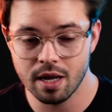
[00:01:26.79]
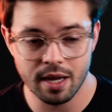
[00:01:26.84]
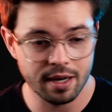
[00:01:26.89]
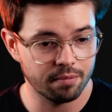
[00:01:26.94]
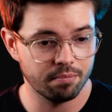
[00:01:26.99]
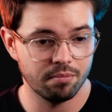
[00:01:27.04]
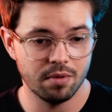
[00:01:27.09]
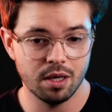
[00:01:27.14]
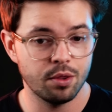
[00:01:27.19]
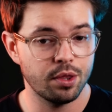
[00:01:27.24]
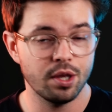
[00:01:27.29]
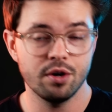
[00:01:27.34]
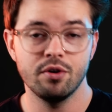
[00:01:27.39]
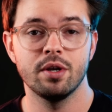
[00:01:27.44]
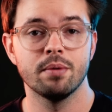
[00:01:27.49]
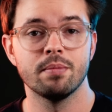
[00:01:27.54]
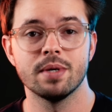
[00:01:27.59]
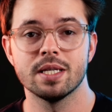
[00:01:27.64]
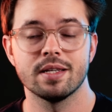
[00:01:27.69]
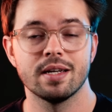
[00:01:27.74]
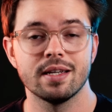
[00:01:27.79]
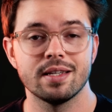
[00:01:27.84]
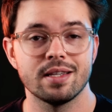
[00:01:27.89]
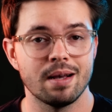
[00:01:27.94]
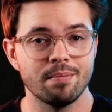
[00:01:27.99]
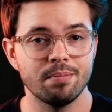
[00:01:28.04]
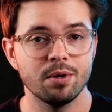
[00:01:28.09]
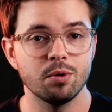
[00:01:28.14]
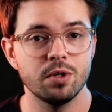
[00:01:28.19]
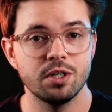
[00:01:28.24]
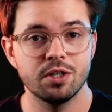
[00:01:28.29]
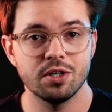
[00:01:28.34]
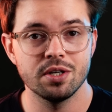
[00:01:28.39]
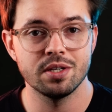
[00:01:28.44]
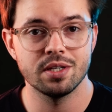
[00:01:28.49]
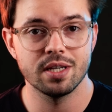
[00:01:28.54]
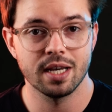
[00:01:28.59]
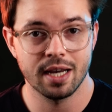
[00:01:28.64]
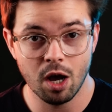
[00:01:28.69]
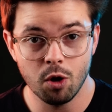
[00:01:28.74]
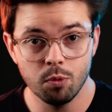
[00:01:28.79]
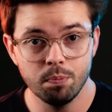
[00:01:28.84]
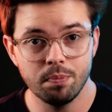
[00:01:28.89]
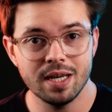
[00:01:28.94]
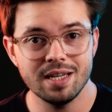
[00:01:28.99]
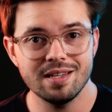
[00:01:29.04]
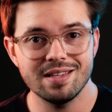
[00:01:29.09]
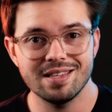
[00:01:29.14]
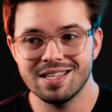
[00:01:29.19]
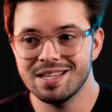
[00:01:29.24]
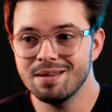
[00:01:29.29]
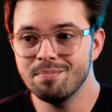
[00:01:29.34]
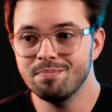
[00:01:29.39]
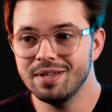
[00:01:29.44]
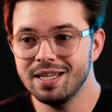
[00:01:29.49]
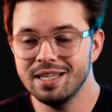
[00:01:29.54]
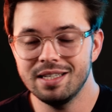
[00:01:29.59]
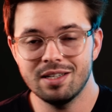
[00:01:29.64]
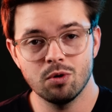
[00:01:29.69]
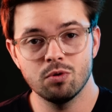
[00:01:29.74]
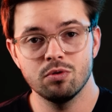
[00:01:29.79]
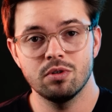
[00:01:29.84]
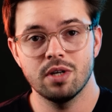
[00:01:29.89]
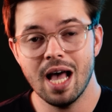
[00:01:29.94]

like Ethereum as an example, which is account based, simply don't